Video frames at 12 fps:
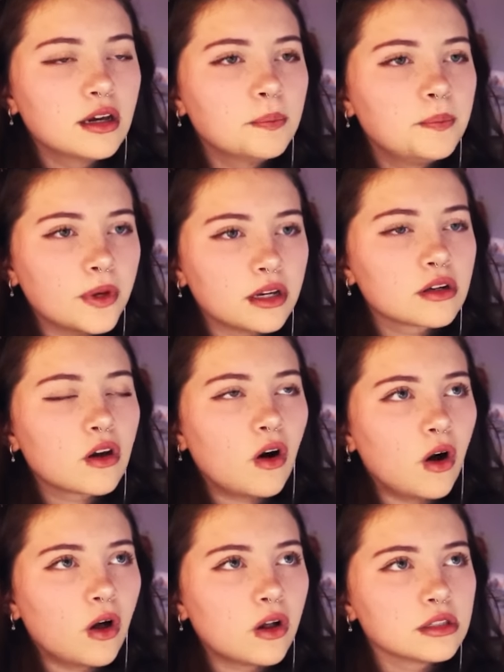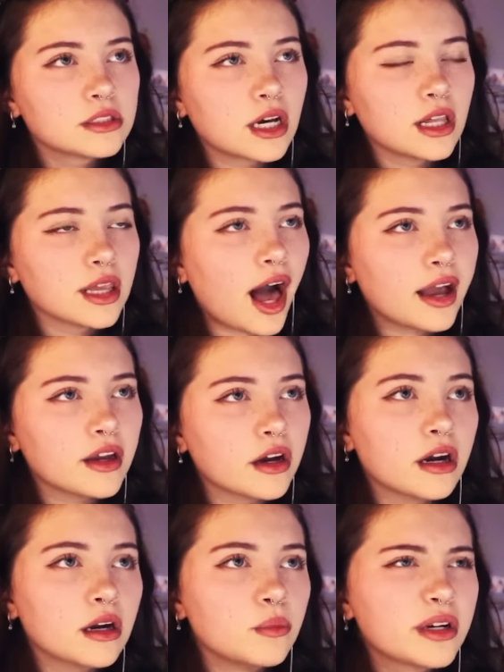been called a
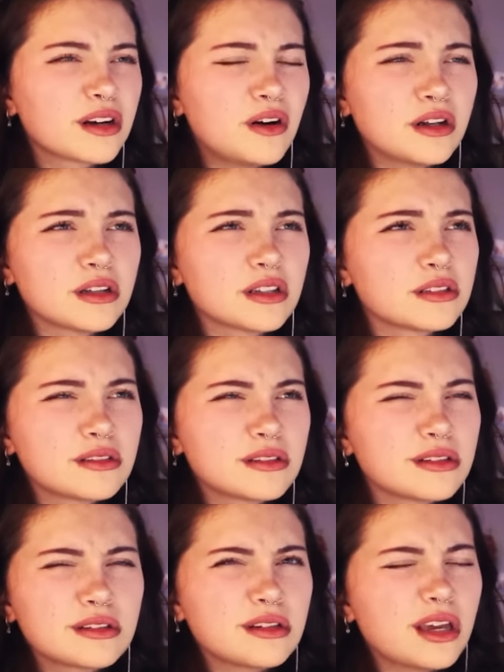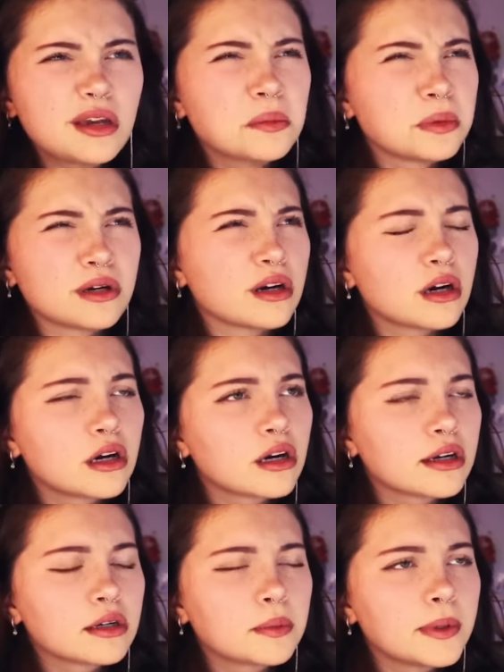liar, been called Amber
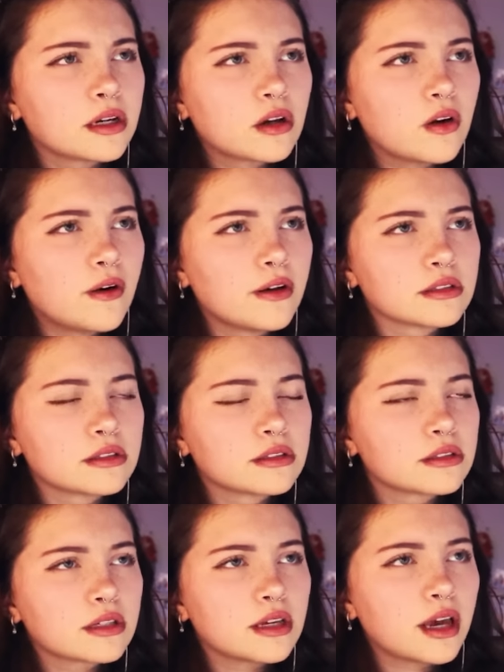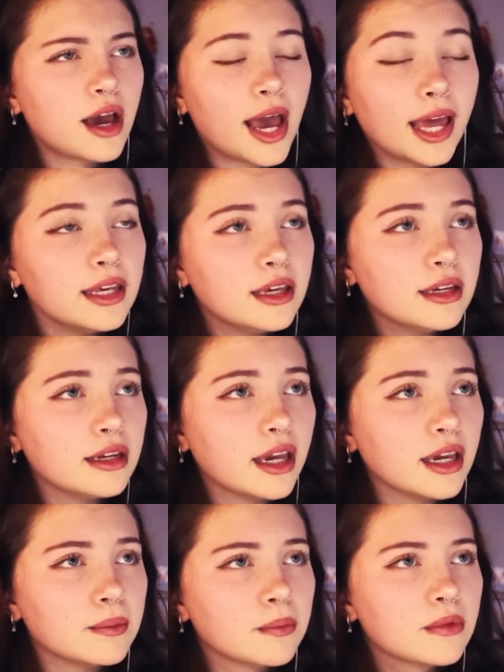Heard, been called any
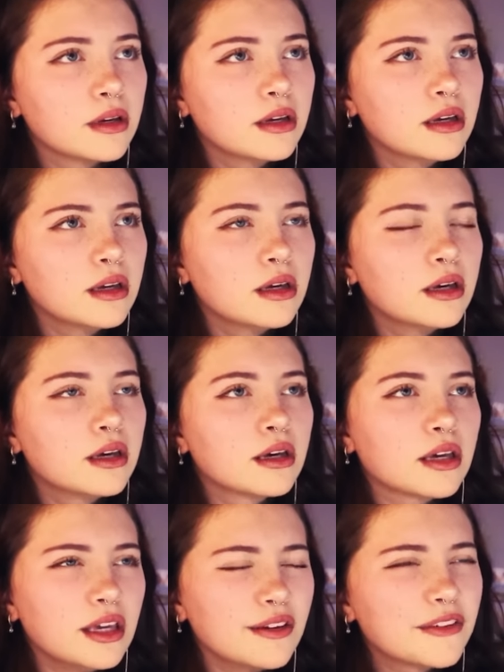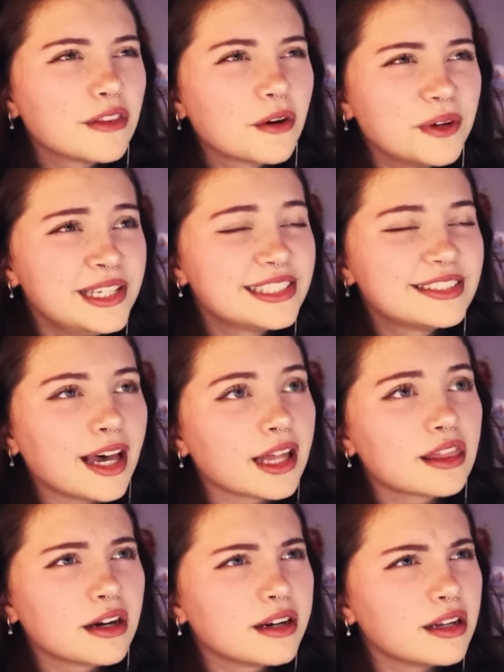name, even though he sat
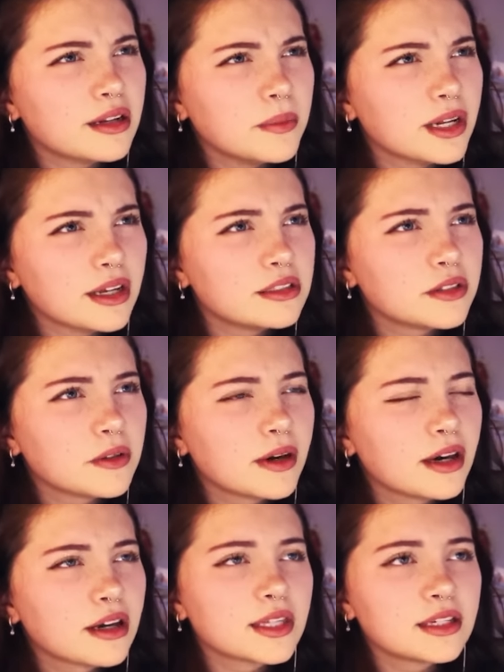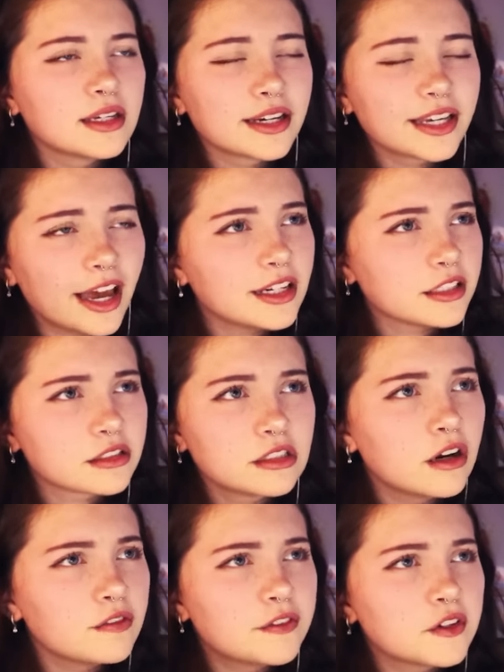there and admitted to it. Again, it's
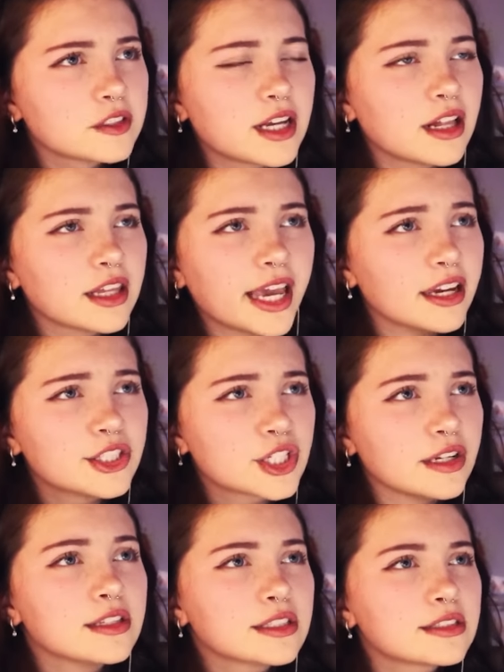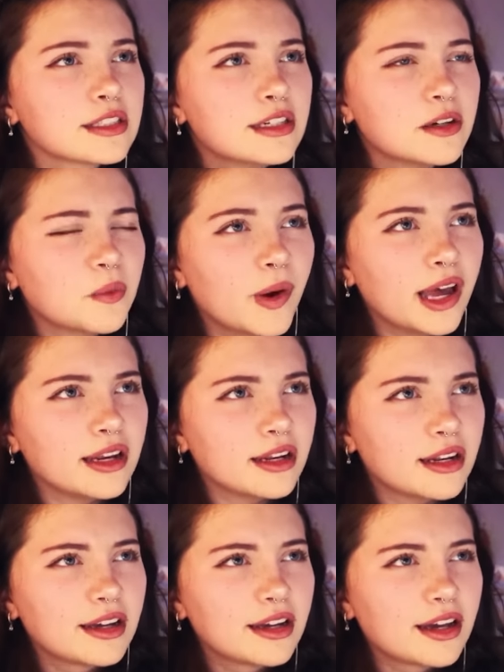not false allegations
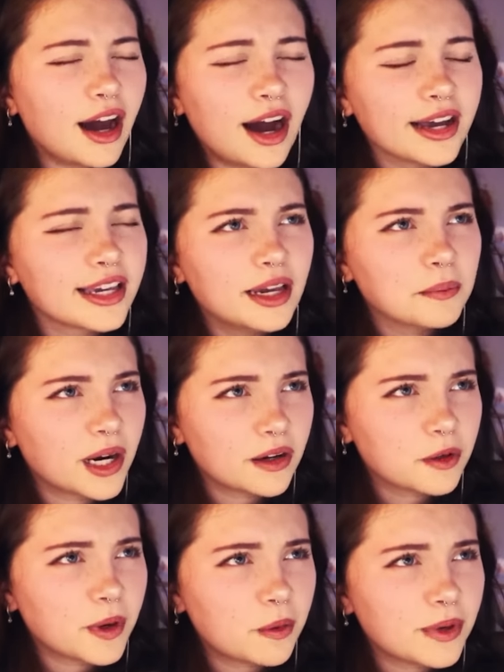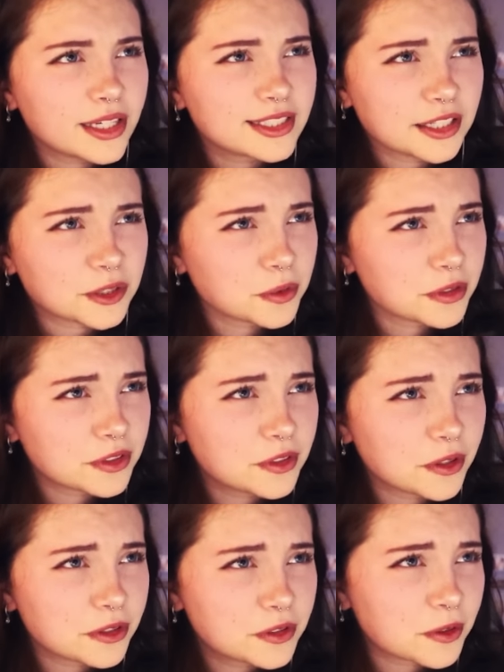when I came out about my sexual
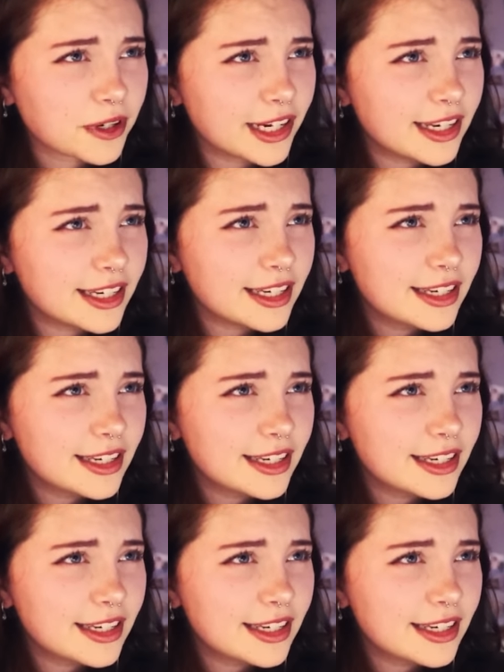assault story and